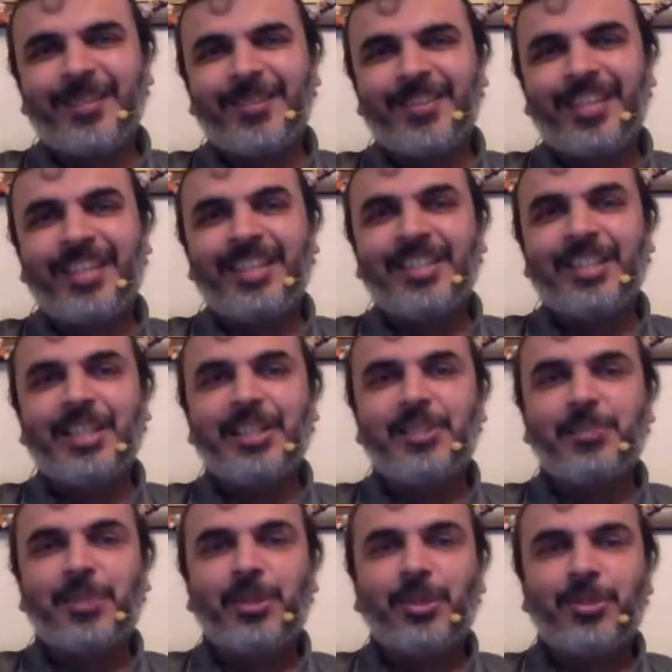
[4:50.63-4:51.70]
Then he says,
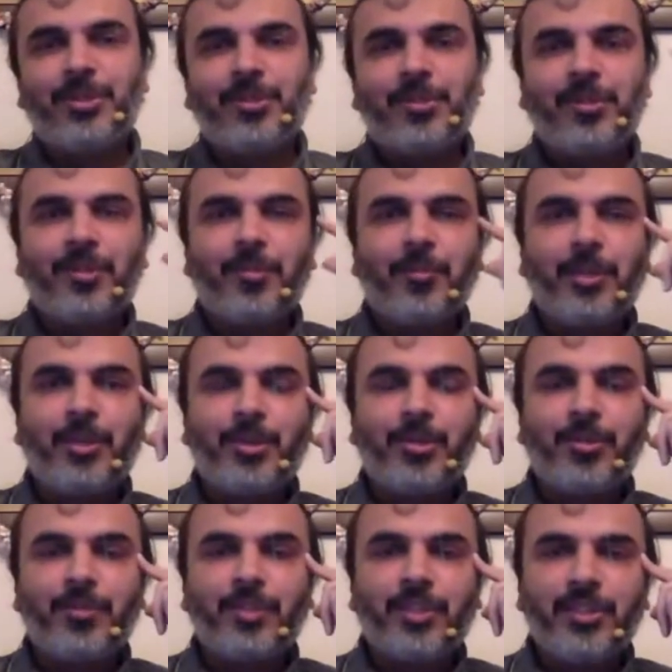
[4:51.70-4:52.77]
because of
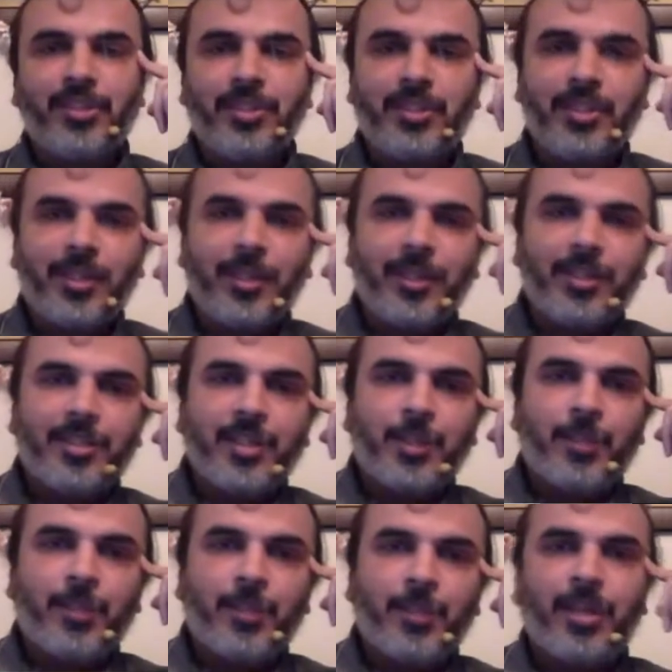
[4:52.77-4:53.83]
this, some
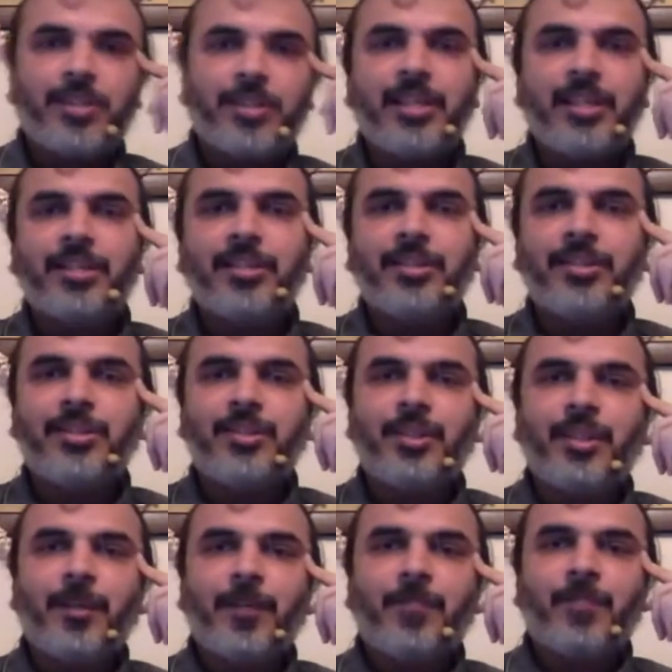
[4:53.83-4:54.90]
translators
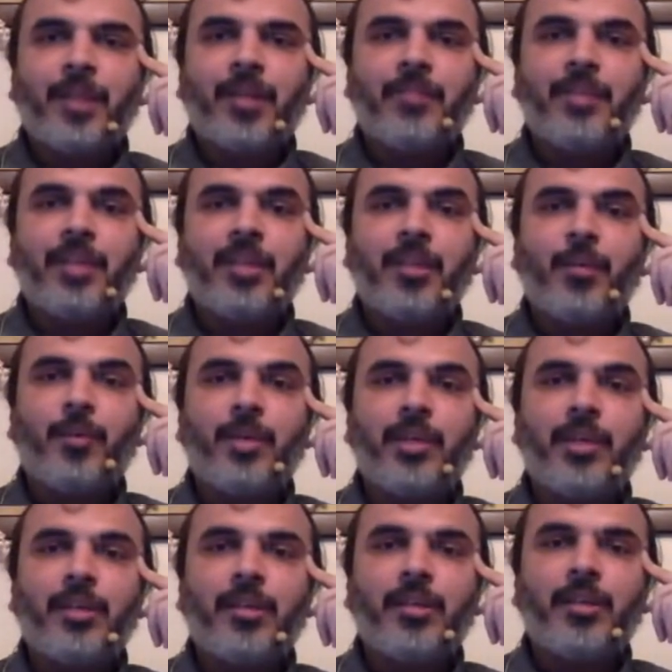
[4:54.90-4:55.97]
have done
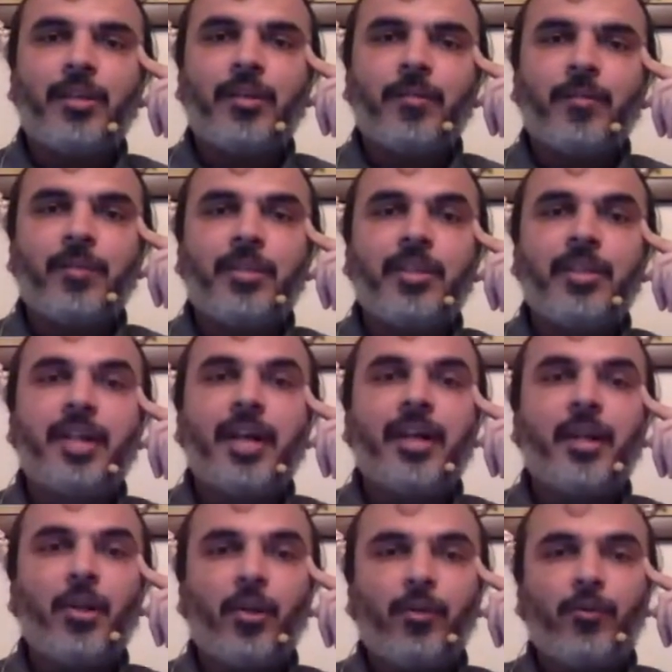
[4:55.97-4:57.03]
away with the
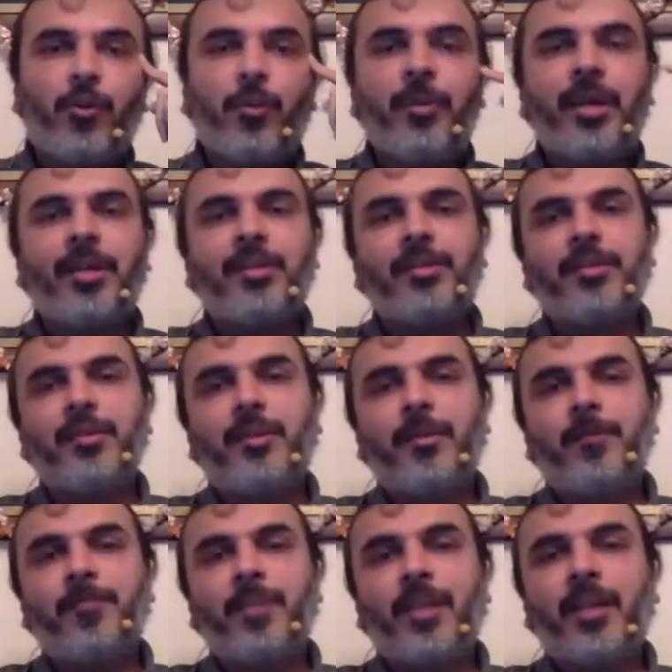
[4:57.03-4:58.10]
dialogue format
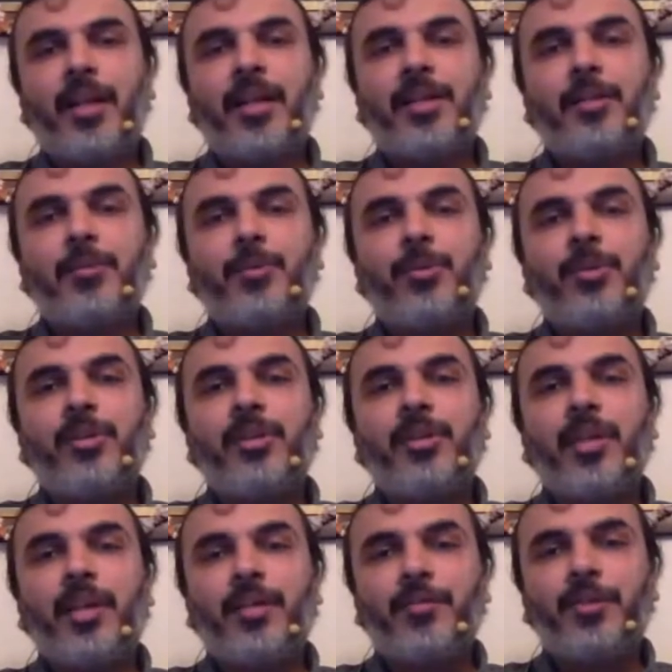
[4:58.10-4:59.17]
and attributed
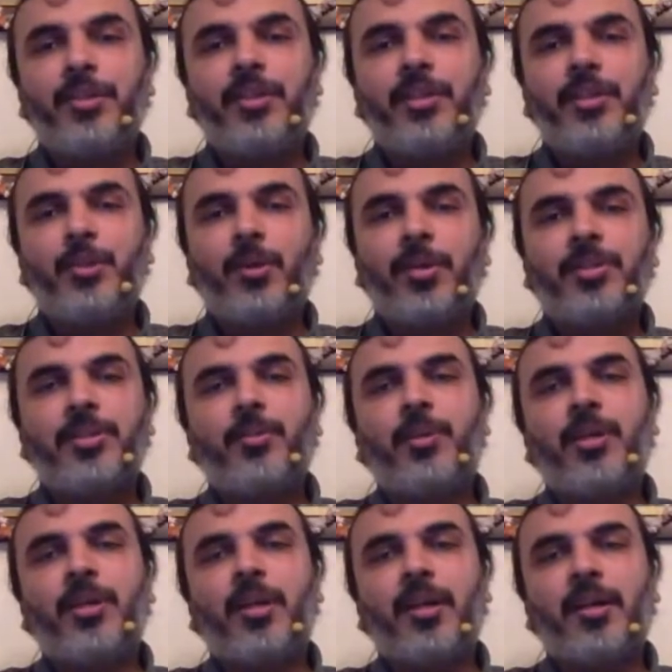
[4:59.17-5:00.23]
everything to
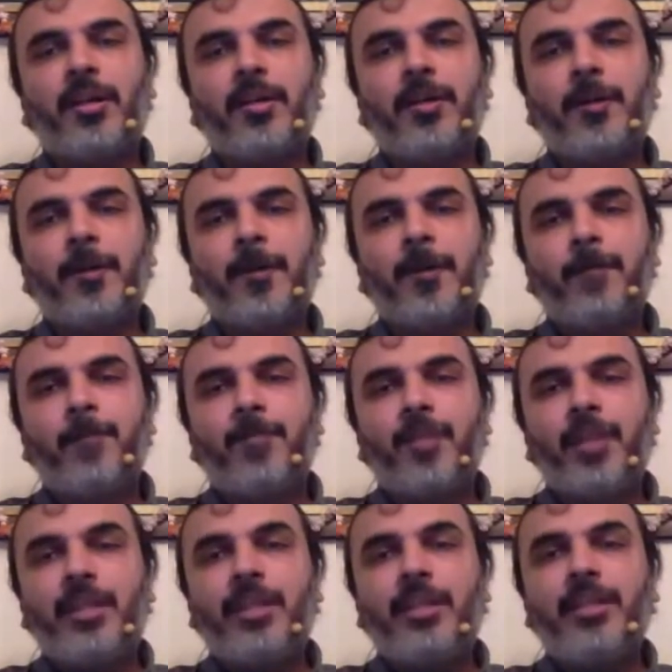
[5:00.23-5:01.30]
Ashtavakra.
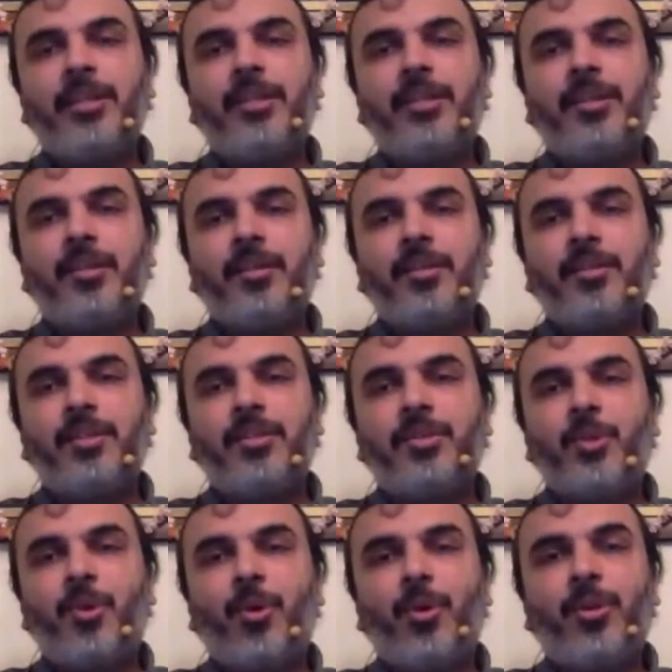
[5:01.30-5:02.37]
Indeed, since
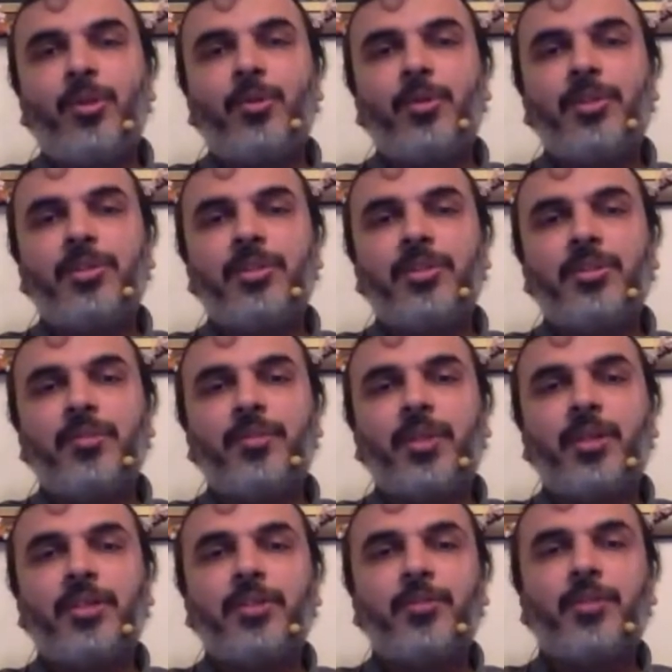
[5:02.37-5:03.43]
all the verses of the
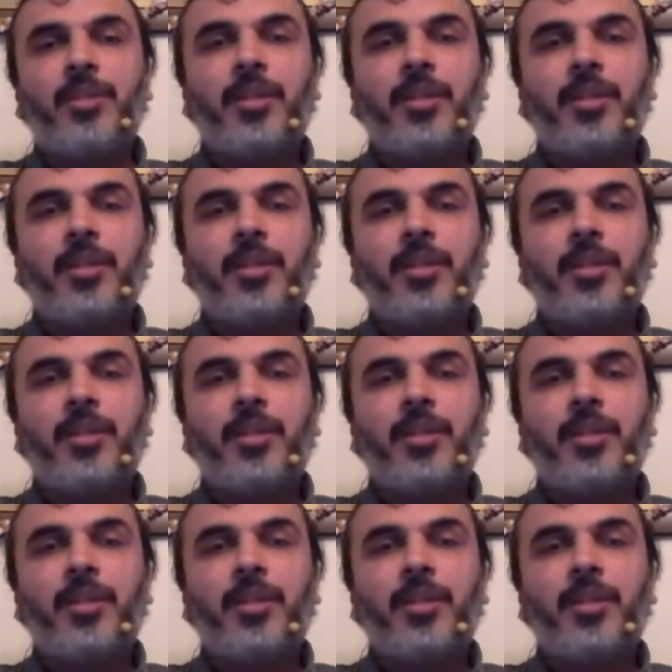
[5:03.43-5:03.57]
Ashtavakra